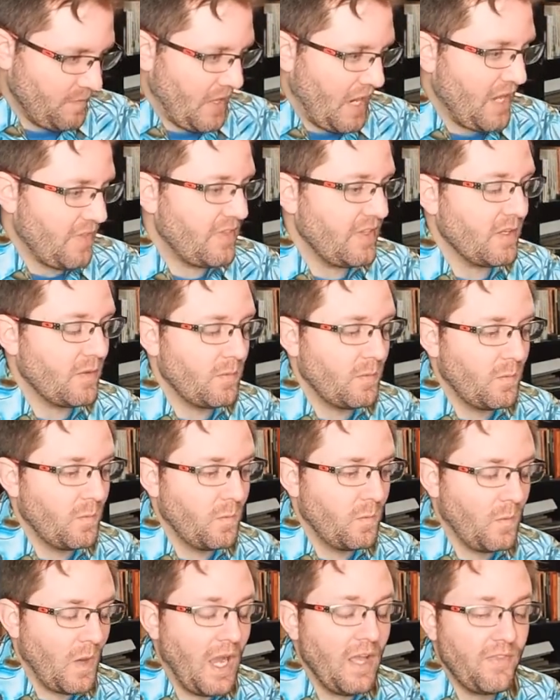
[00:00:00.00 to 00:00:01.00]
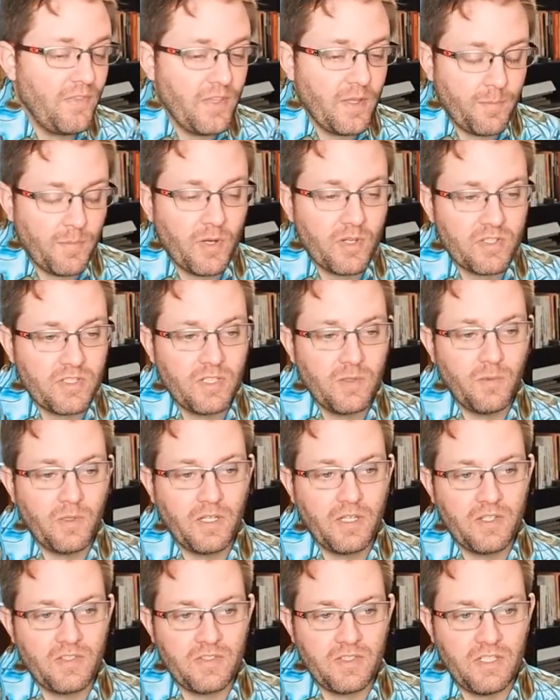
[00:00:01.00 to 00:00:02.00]
I think I think personally we're
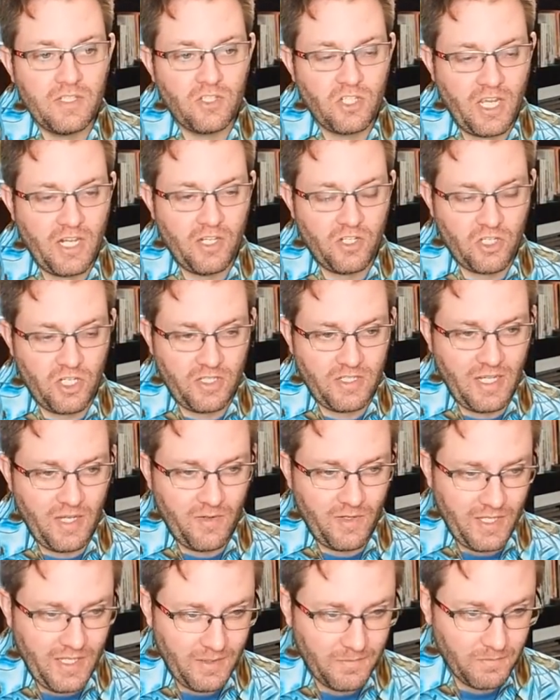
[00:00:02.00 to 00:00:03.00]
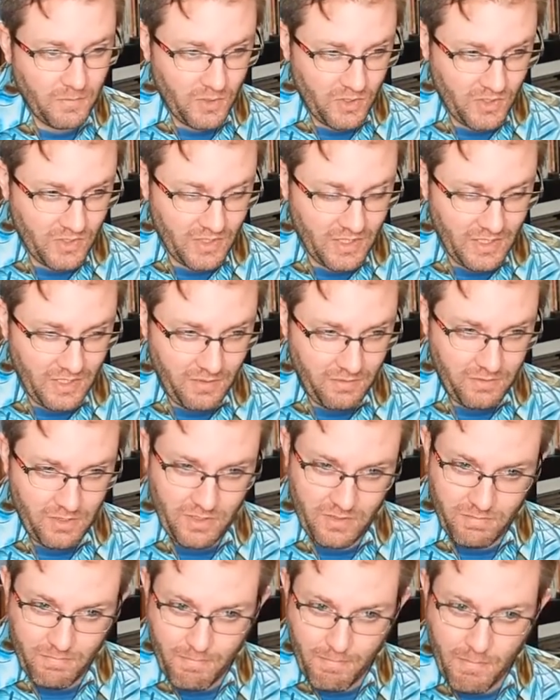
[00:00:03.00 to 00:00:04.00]
going to see China shut down again, which is going to
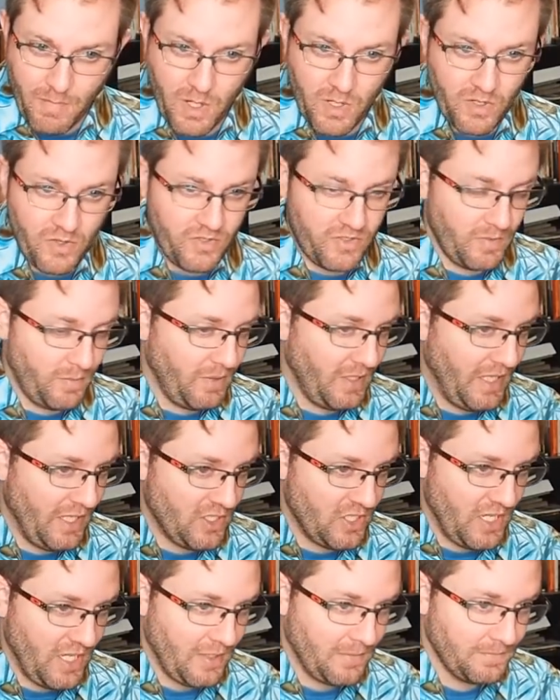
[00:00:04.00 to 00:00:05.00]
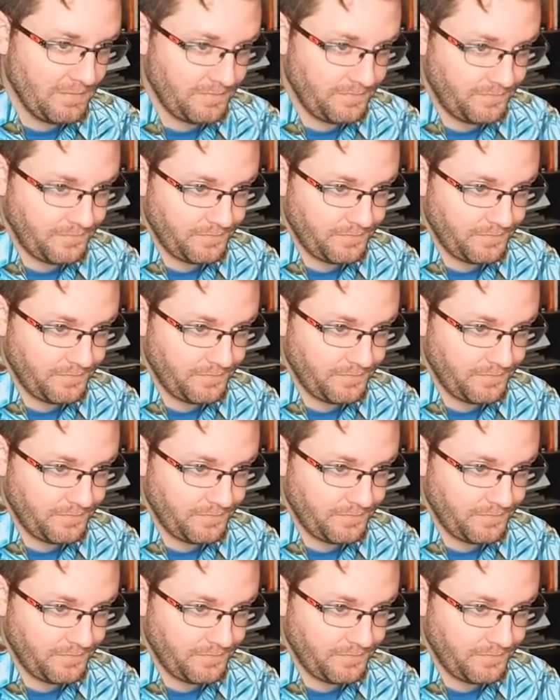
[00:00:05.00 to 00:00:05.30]
just murder the supply chain.